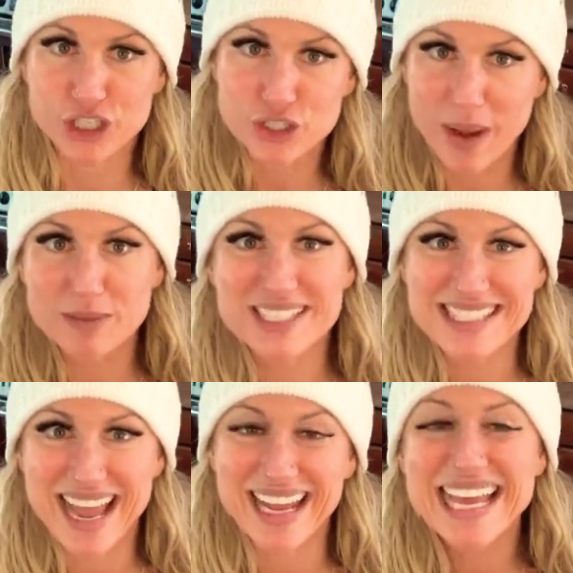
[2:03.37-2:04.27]
So I'm just
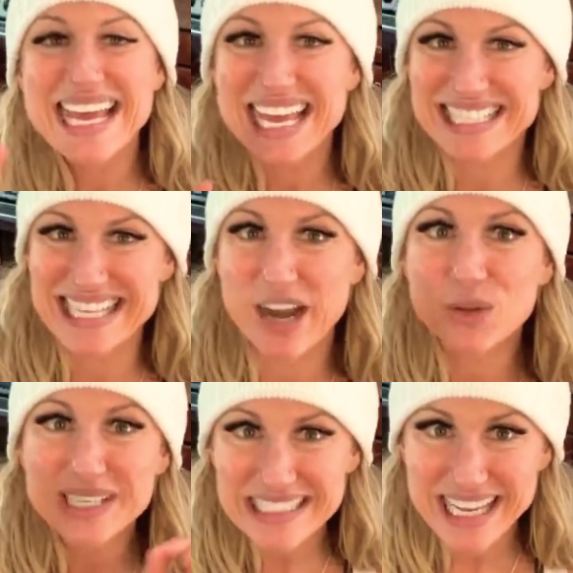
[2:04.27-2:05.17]
saying it's not
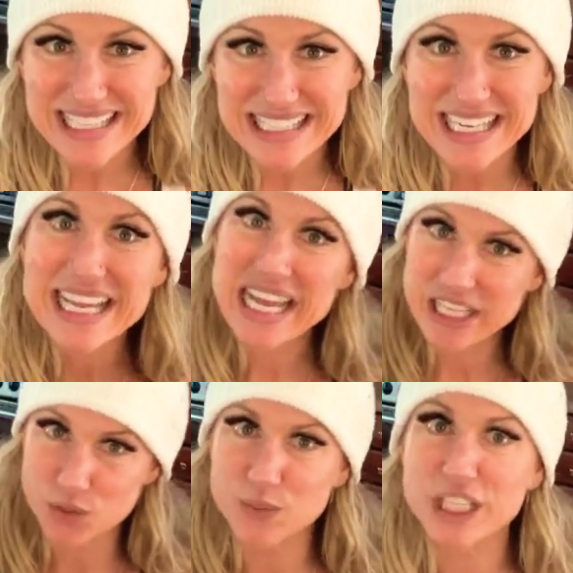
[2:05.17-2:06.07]
only tasty,
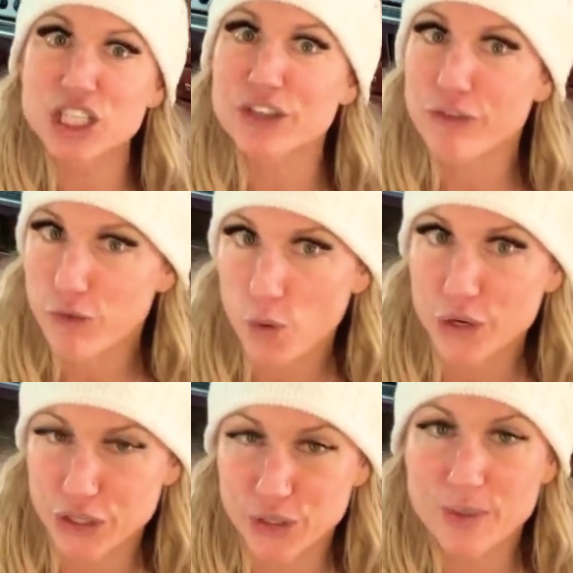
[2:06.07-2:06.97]
it's really good for
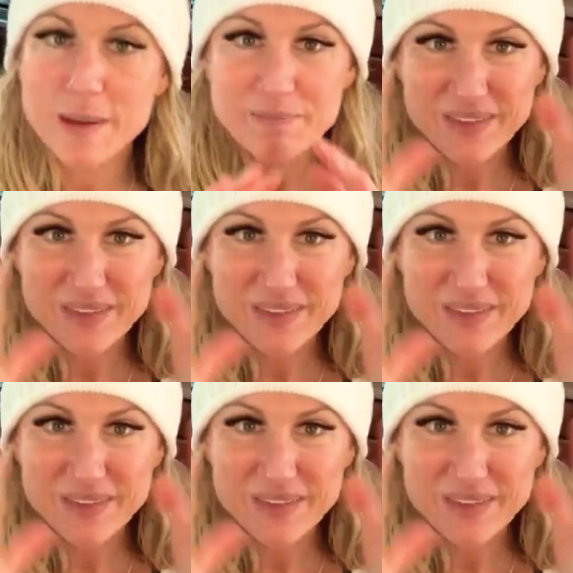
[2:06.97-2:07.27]
you,